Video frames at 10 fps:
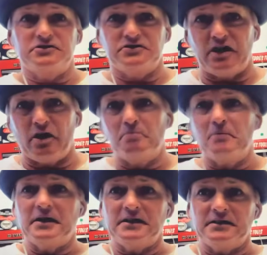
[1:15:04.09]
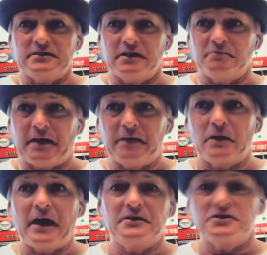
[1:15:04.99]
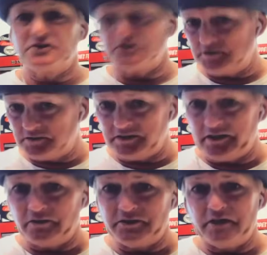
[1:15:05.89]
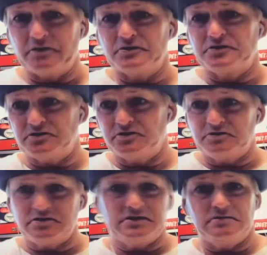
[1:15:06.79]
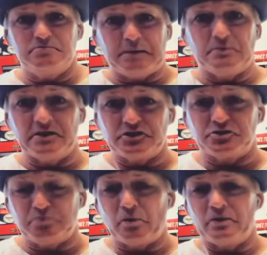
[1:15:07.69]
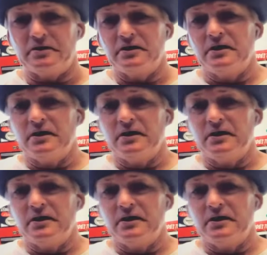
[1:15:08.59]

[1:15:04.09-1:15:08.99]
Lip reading: help money and my riders and the other people in the sport.